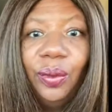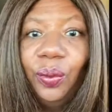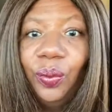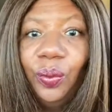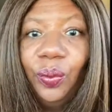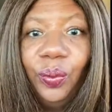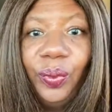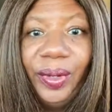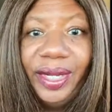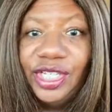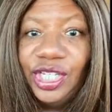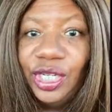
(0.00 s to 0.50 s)

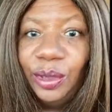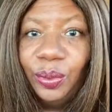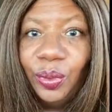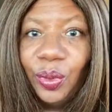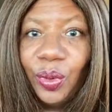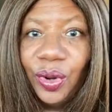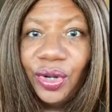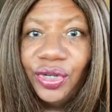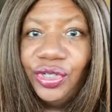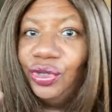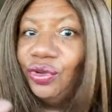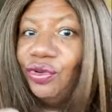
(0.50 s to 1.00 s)
Ouija
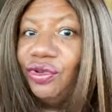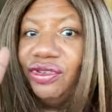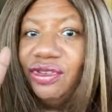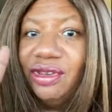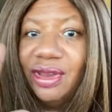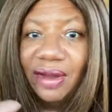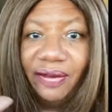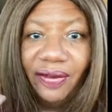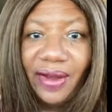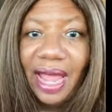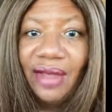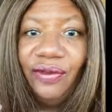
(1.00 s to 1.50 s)
boards, you
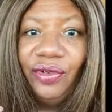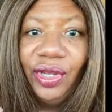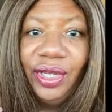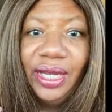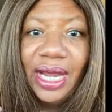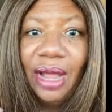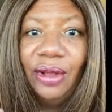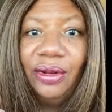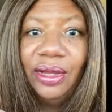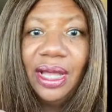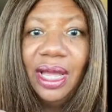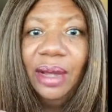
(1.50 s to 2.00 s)
never have a good
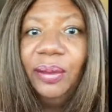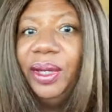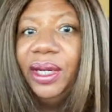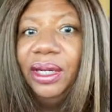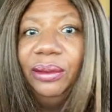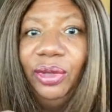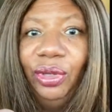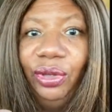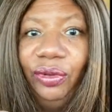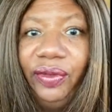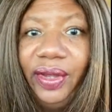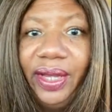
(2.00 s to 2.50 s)
outcome in a
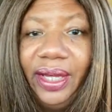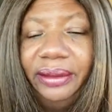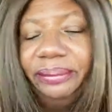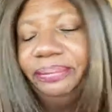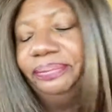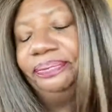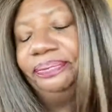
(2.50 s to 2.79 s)
movie